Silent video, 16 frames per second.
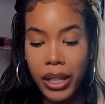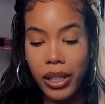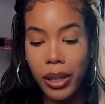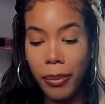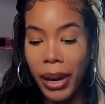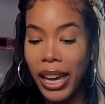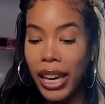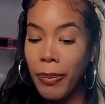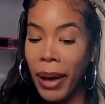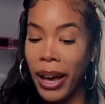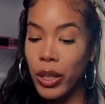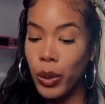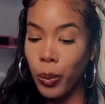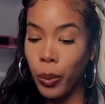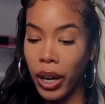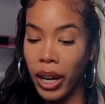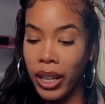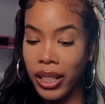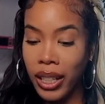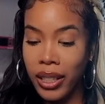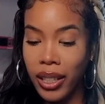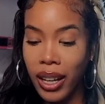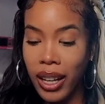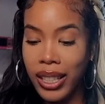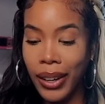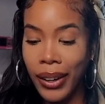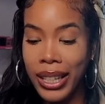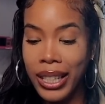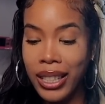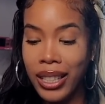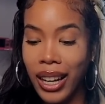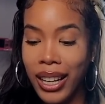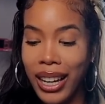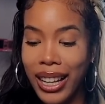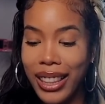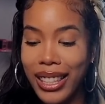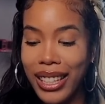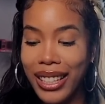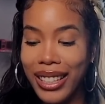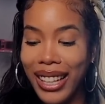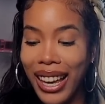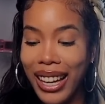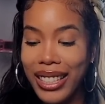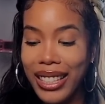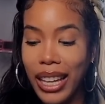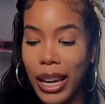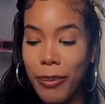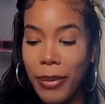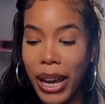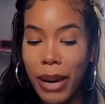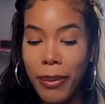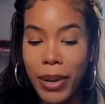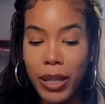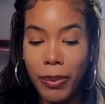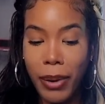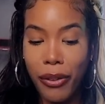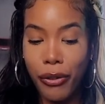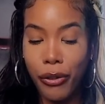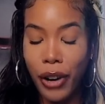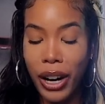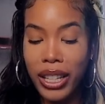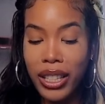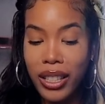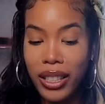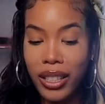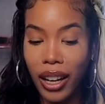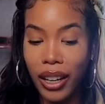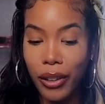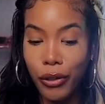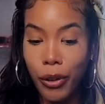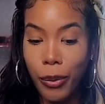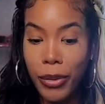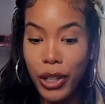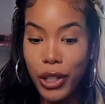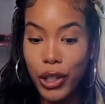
To make matters worse, it turns out his son had the exact same name as my friend's son from the